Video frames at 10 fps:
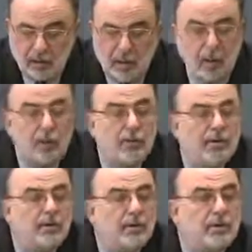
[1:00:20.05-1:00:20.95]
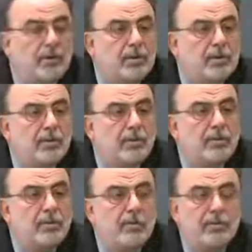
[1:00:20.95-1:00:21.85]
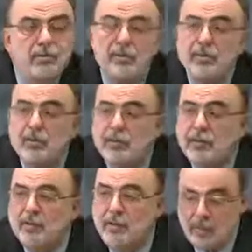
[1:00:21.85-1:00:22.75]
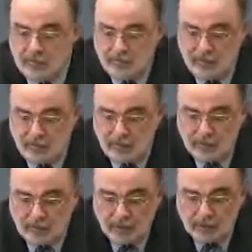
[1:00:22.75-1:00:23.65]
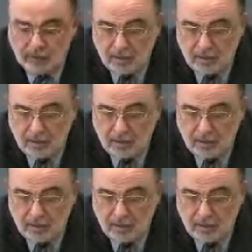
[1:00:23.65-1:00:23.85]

Holy Brotherhood trooper, remember the one who can't read very well,